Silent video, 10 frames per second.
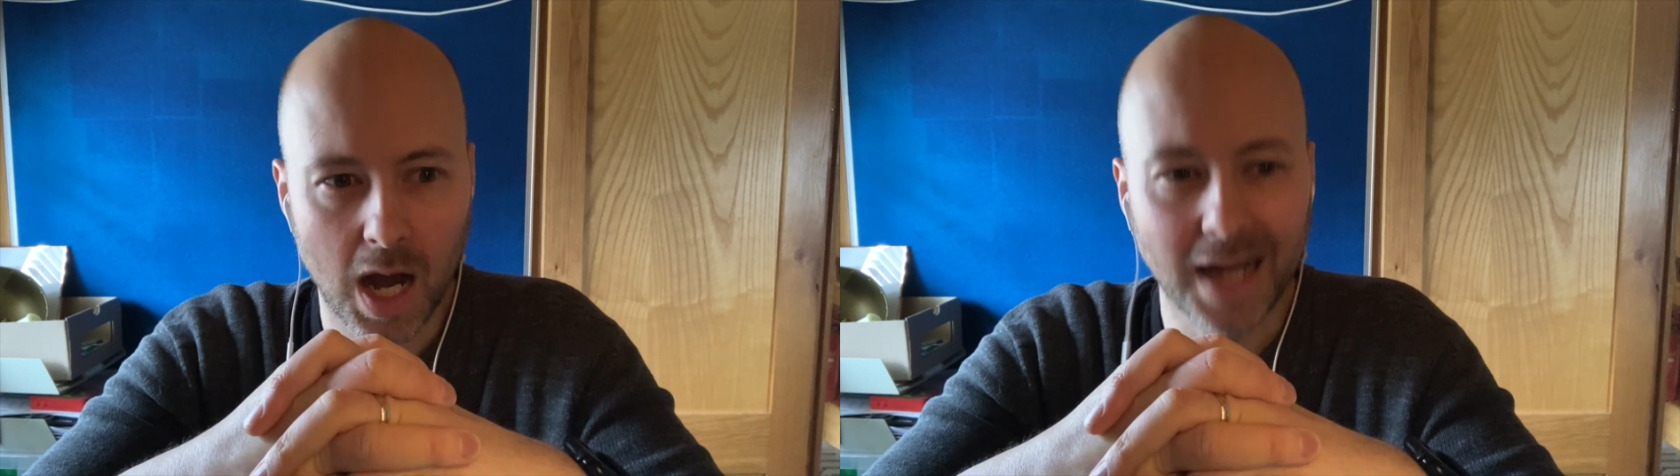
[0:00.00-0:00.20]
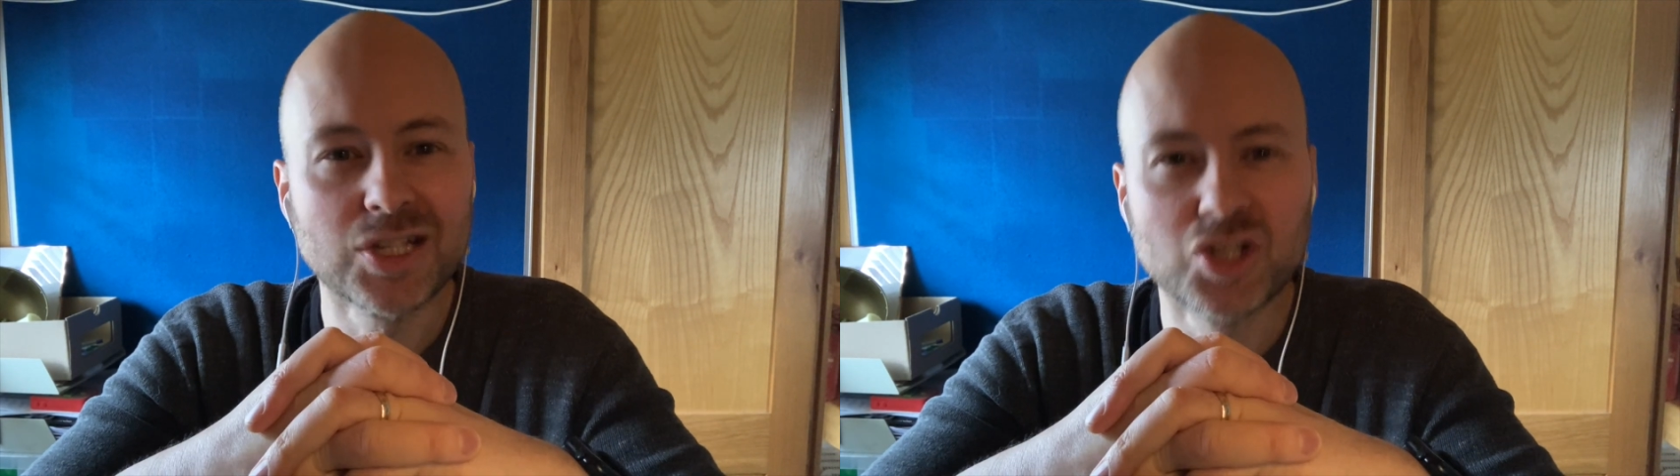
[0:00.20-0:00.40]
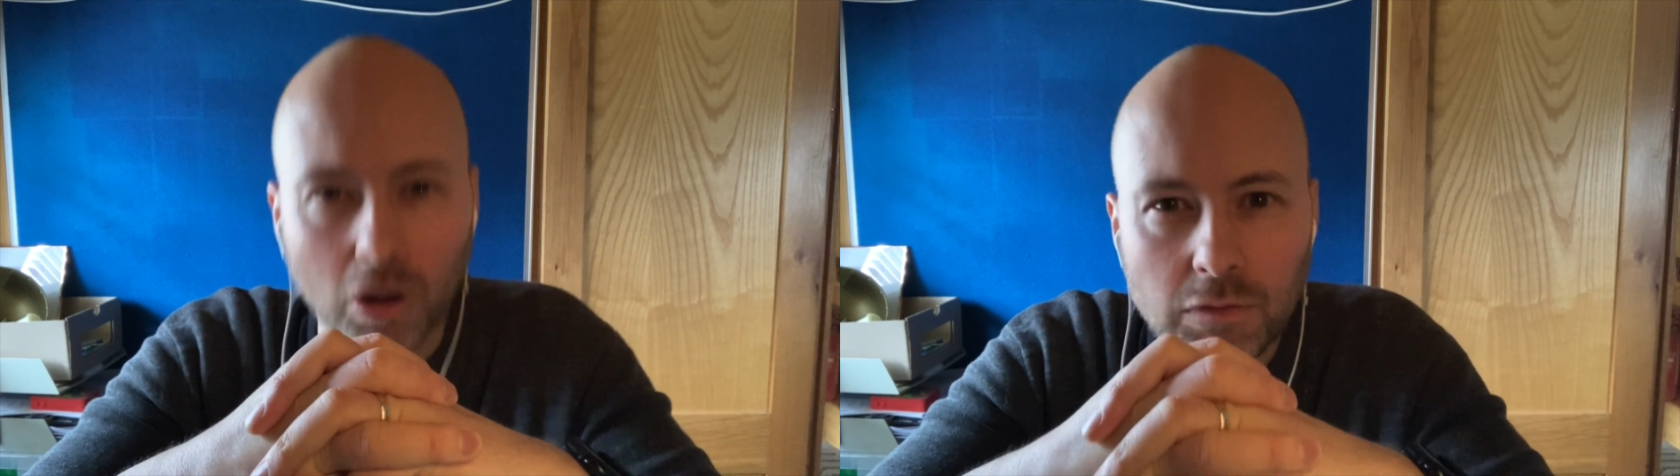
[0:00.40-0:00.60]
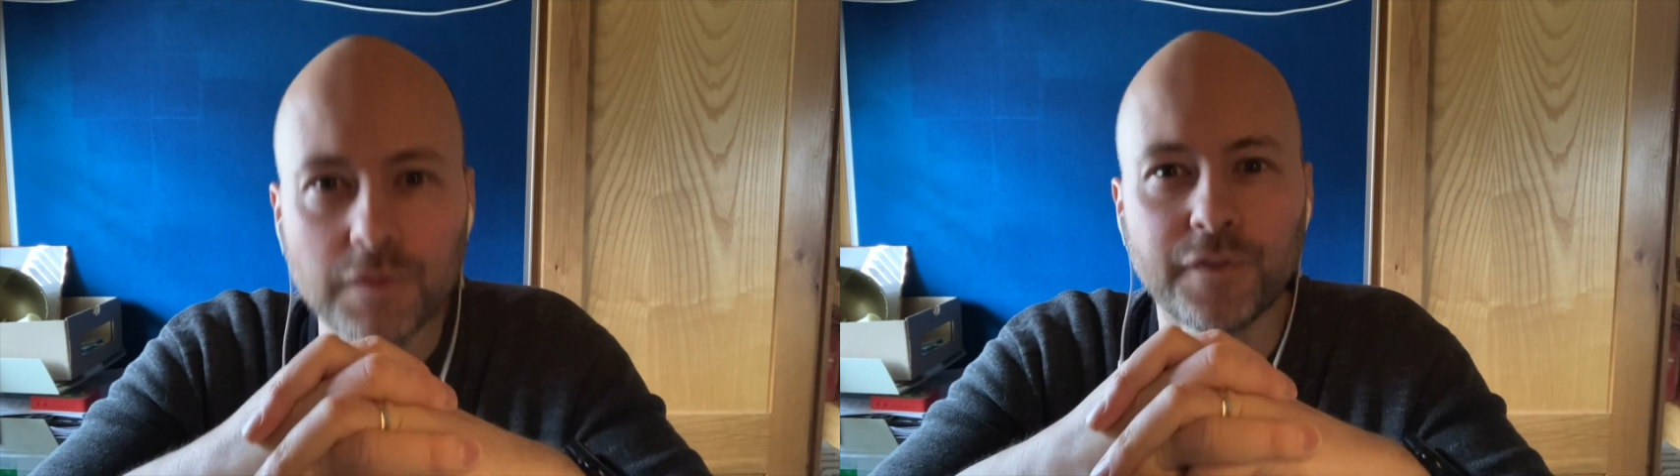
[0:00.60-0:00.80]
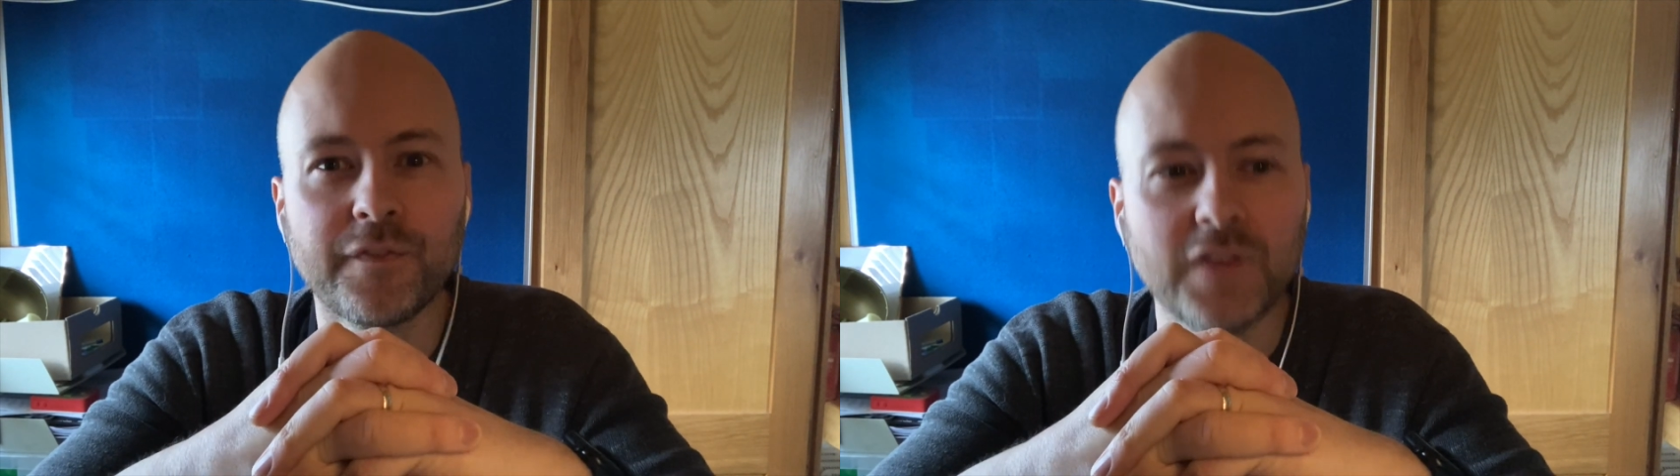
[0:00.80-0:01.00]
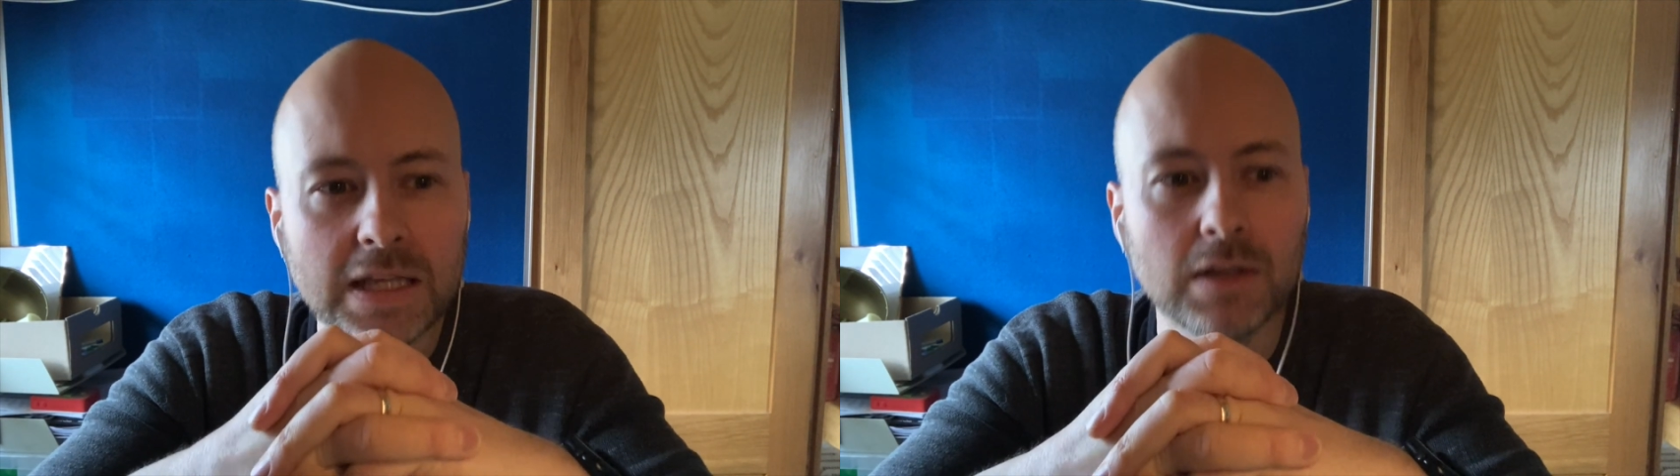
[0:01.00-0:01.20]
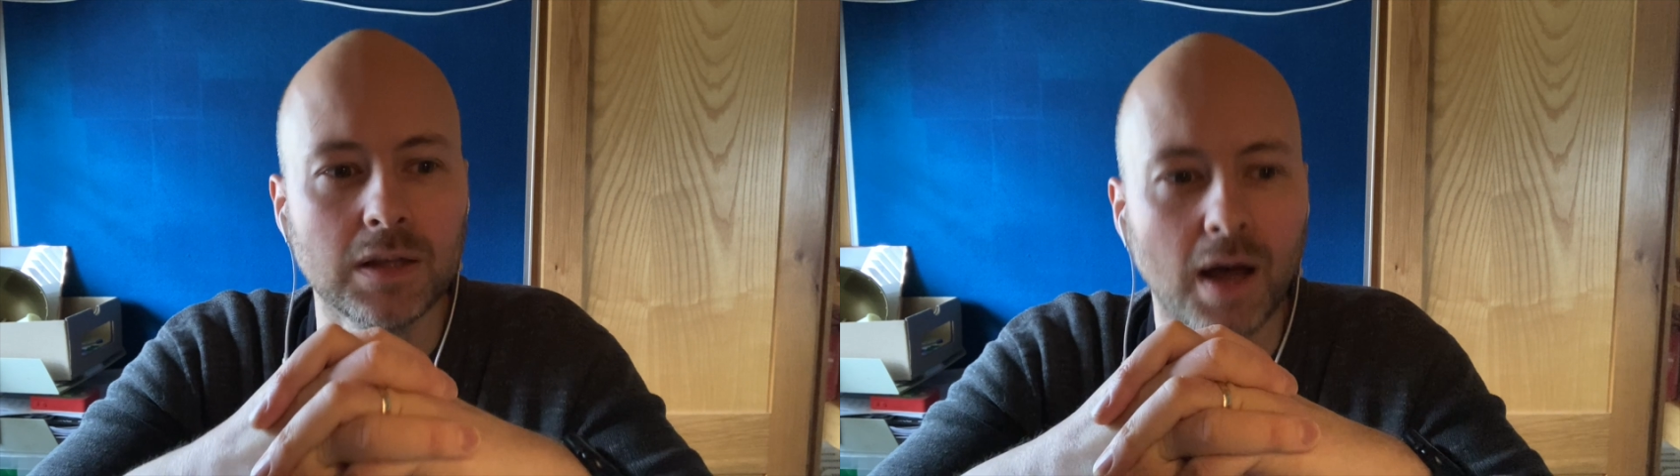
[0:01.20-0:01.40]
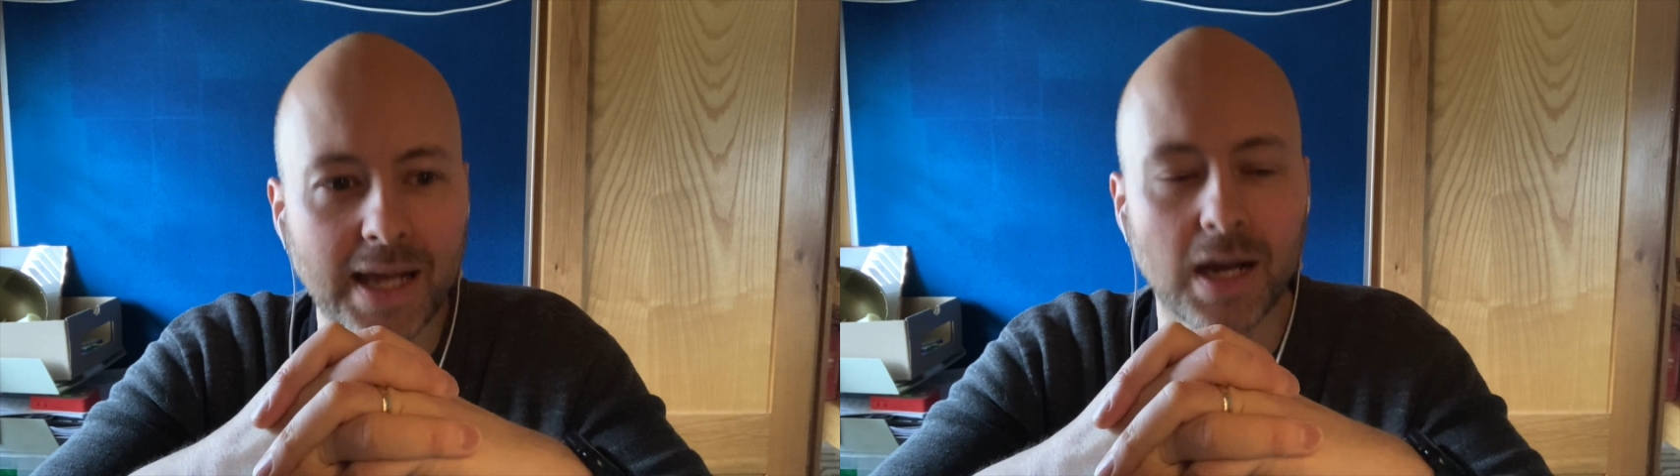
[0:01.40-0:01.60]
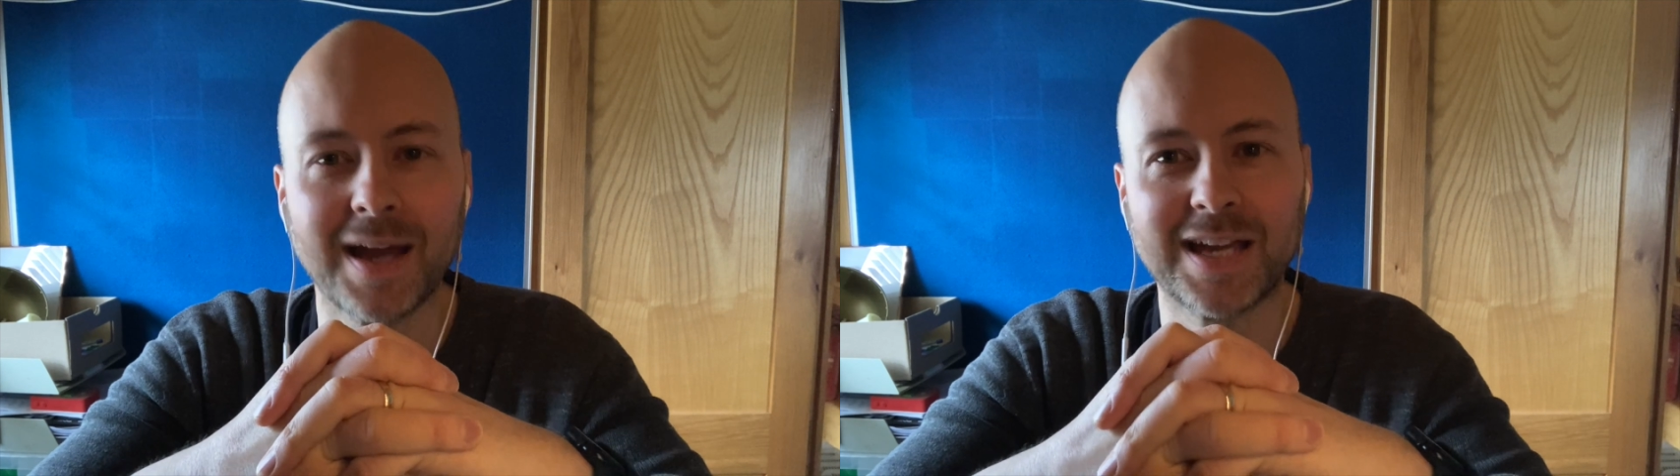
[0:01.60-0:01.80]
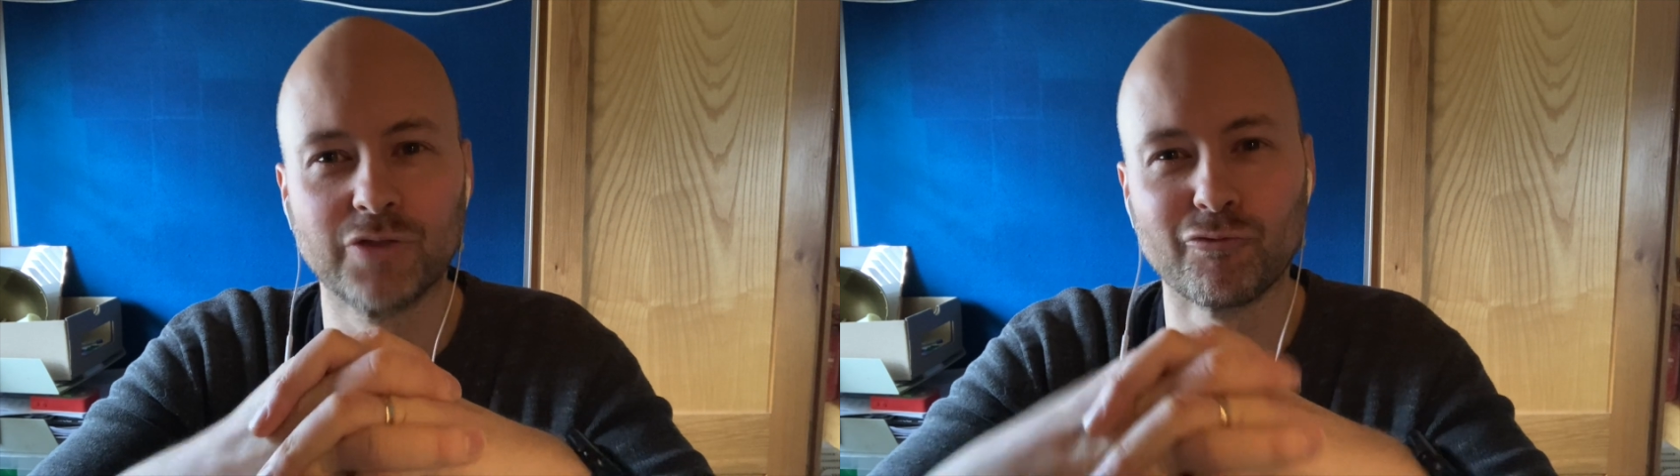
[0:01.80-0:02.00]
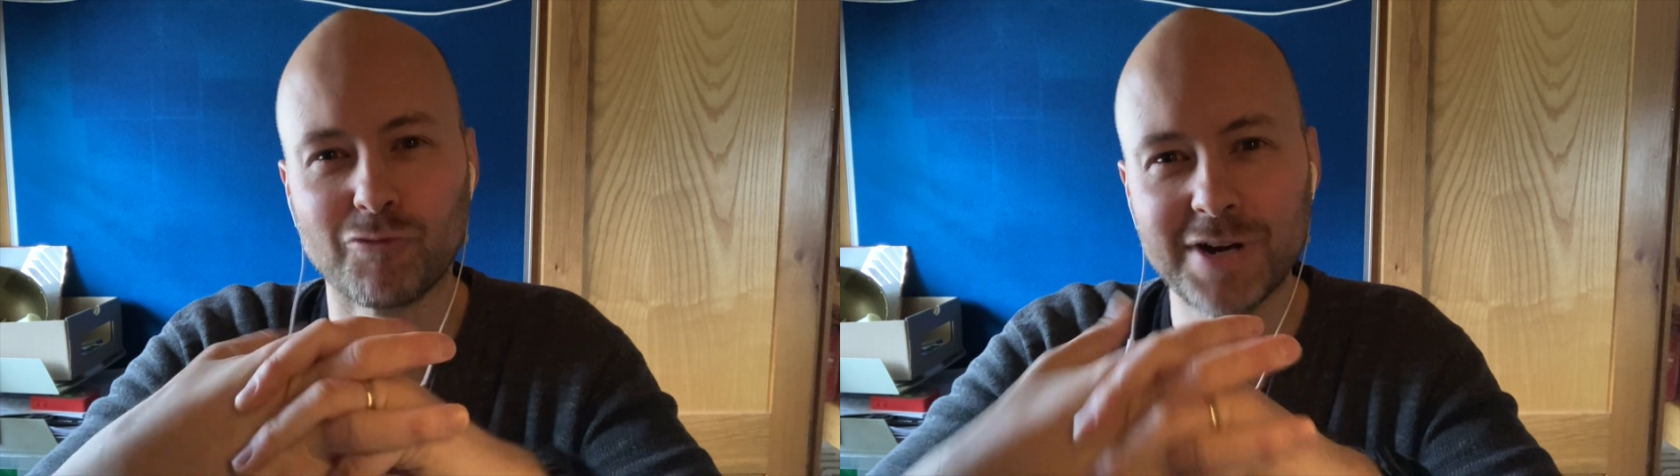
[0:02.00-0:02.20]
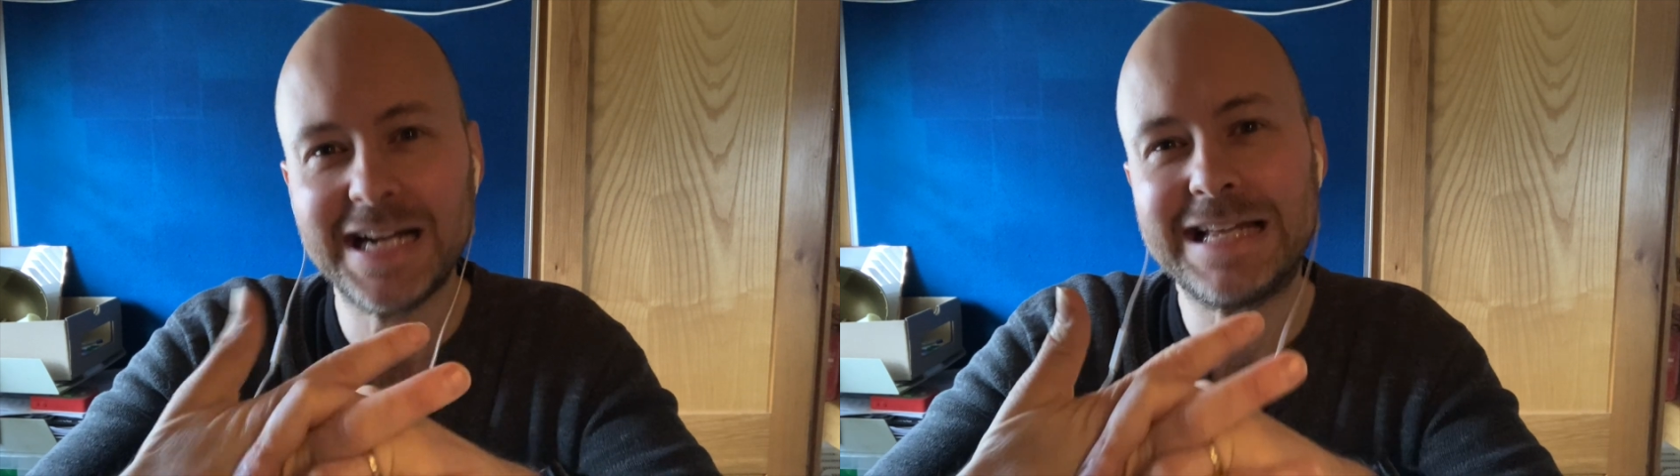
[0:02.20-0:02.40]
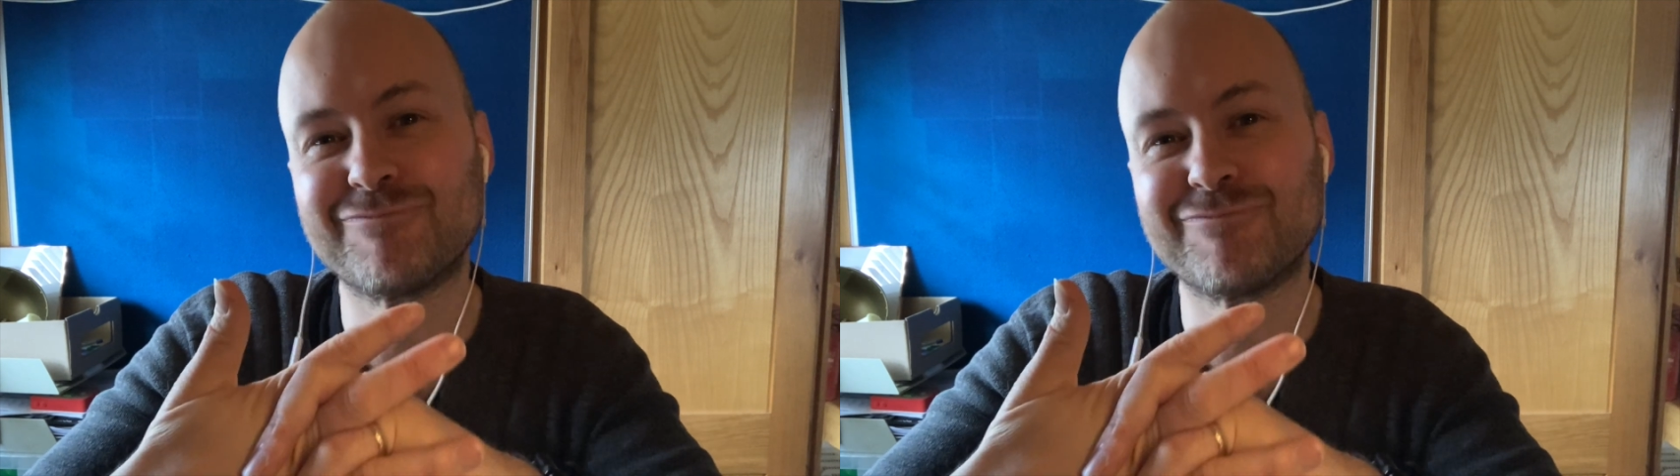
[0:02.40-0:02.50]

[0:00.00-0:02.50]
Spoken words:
I don't feel like I can really